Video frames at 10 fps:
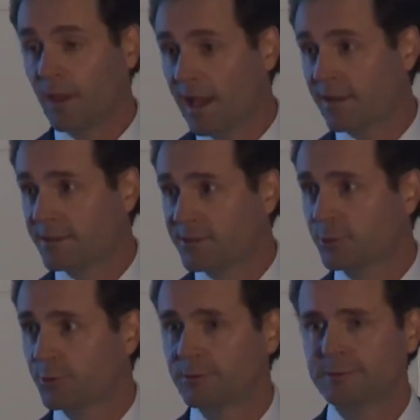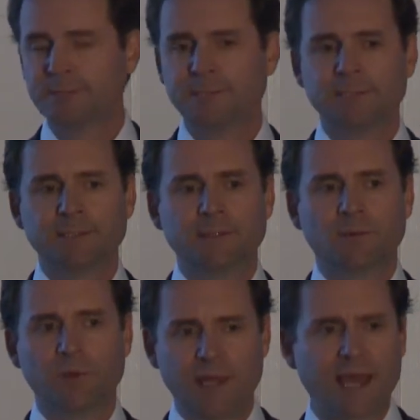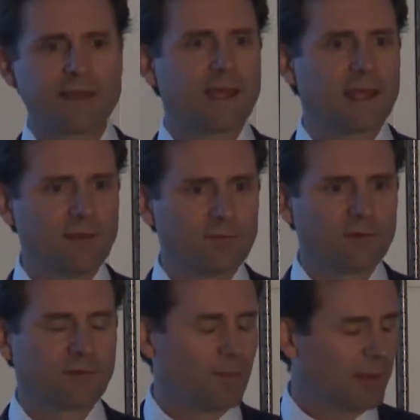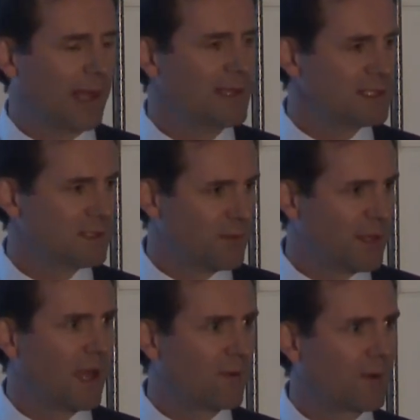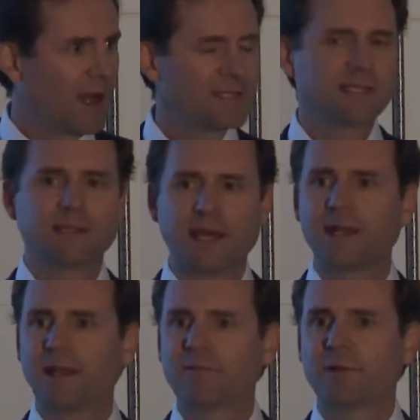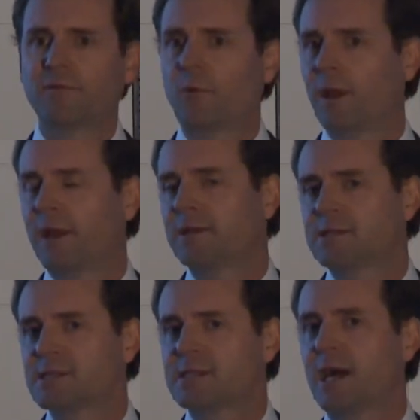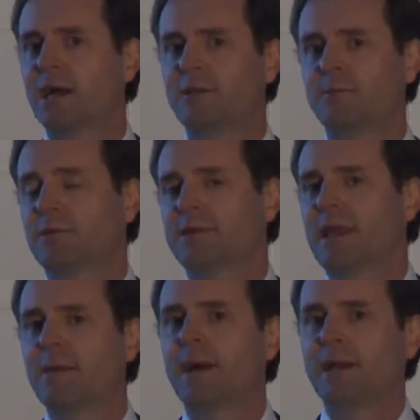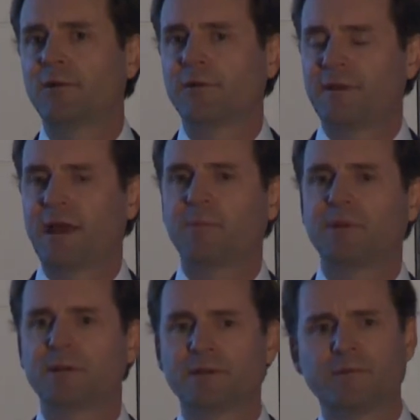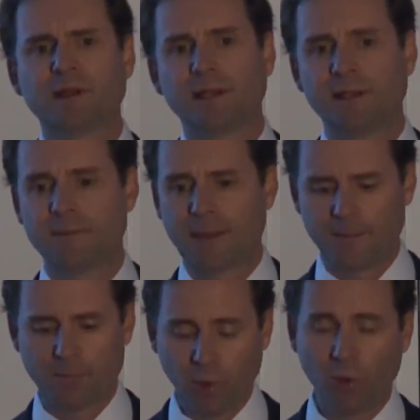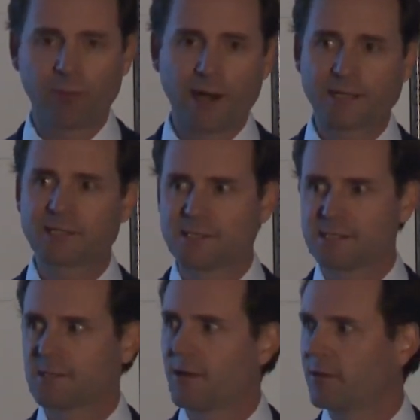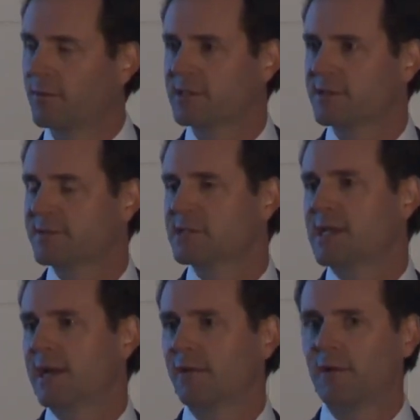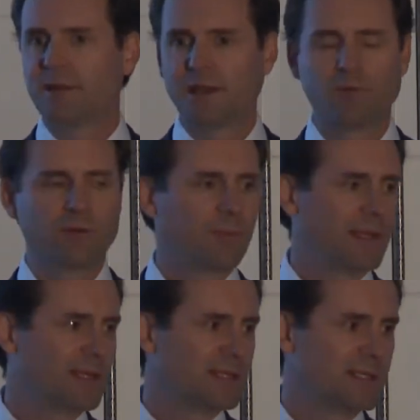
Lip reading: at the door. Without that level of complaints and without raising that level of awareness, it's arguable that that may not have happened, and really poor practices like the ones I've just outlined there would have been